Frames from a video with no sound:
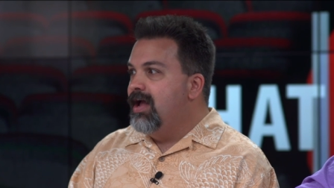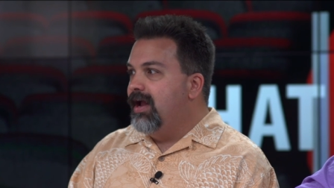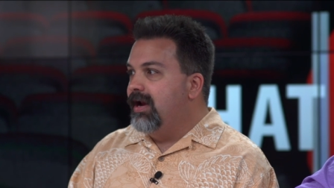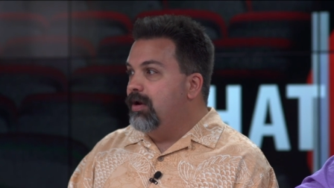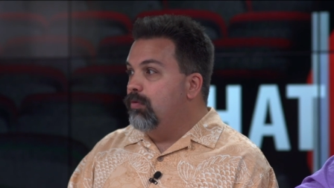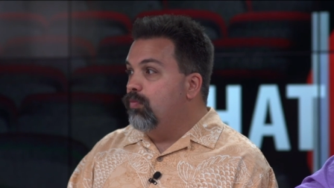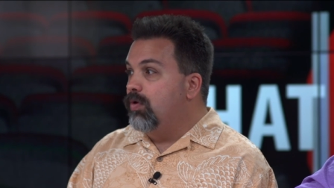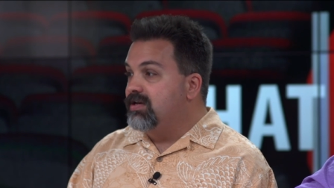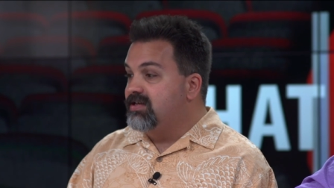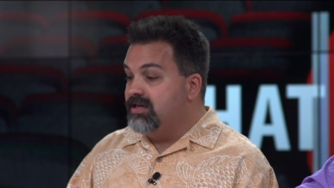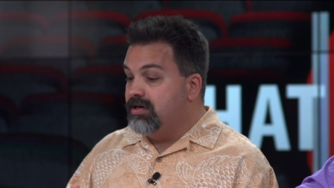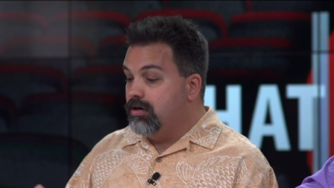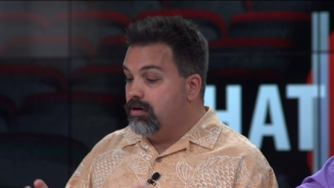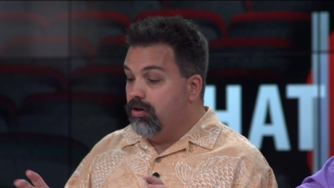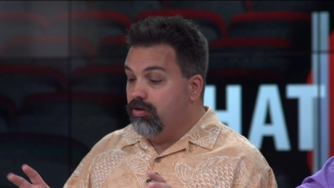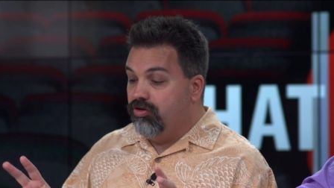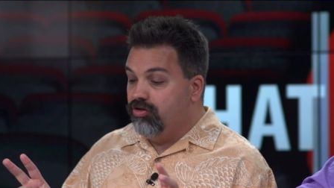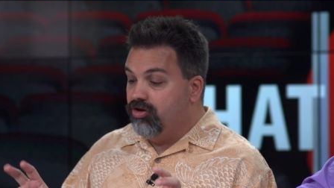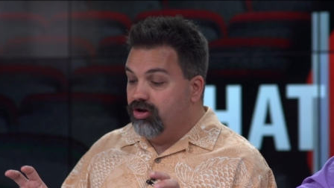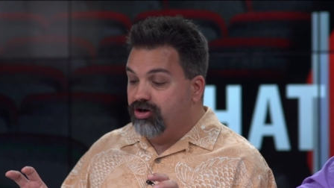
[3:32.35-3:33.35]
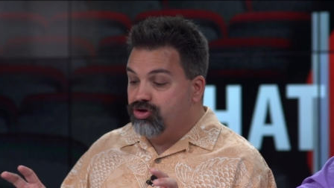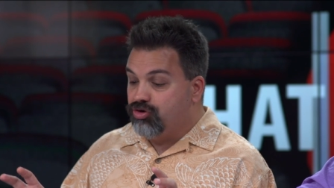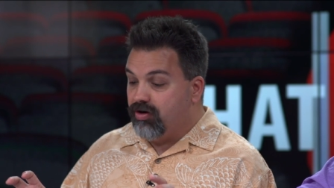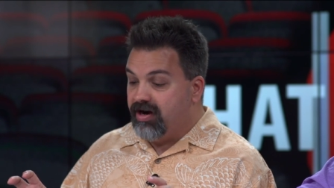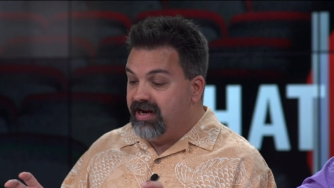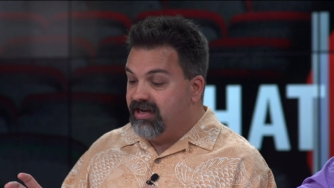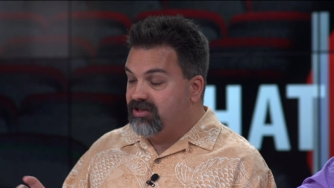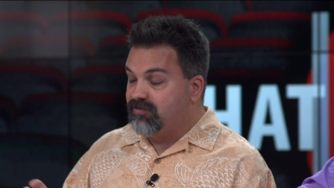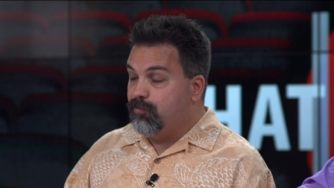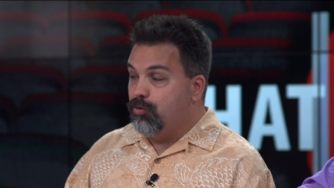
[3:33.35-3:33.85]
and it wasn't the
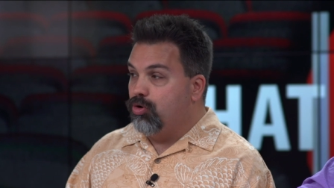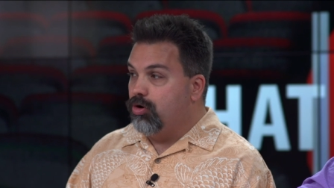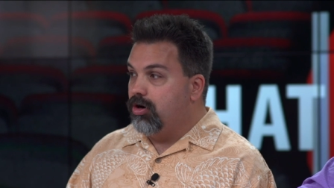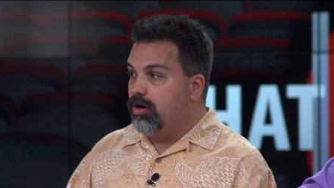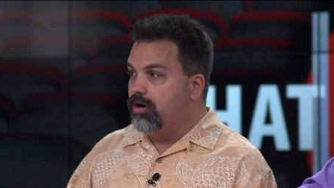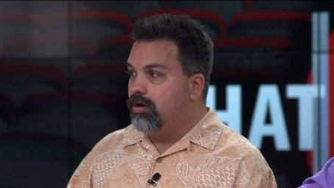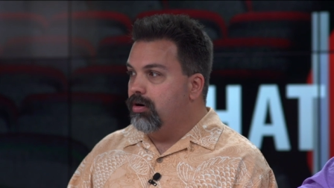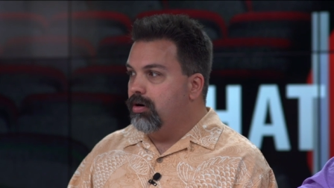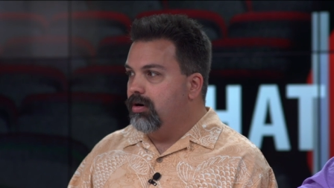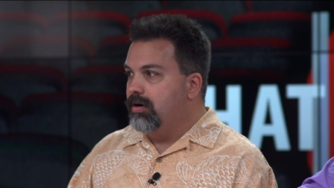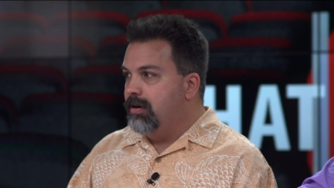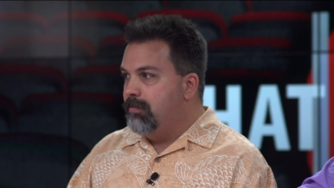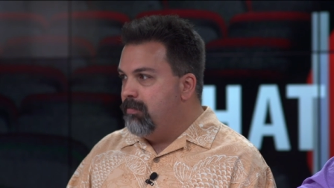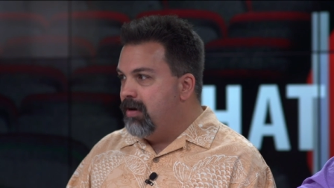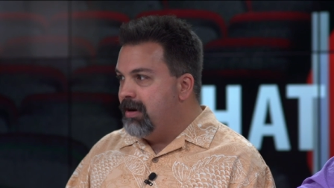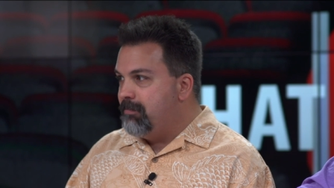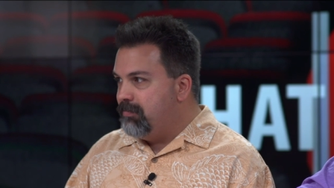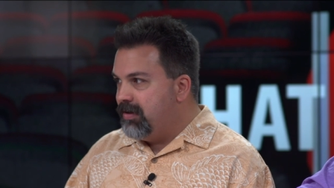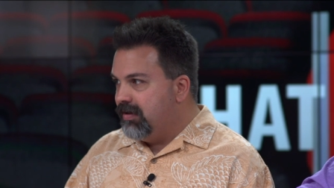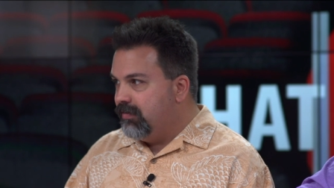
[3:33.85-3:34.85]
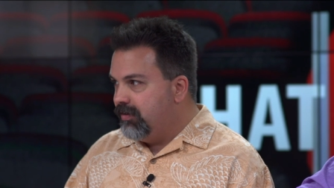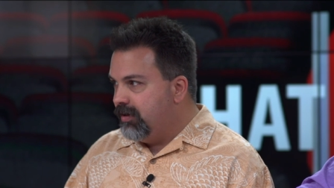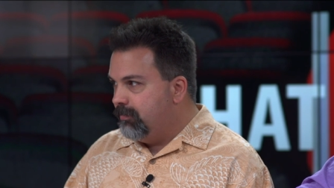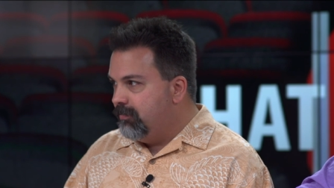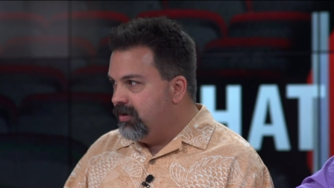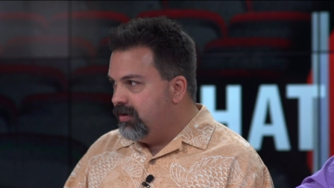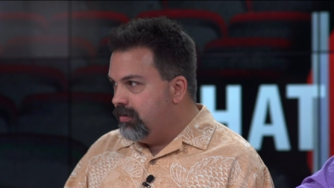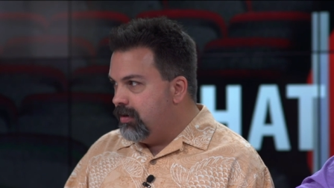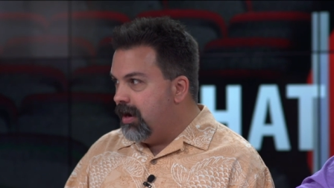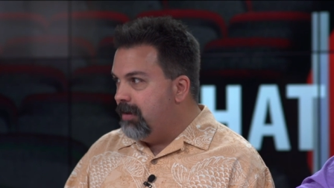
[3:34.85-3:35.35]
transporter, it might be a little
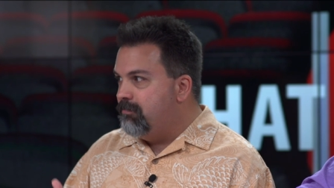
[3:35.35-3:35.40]
bit.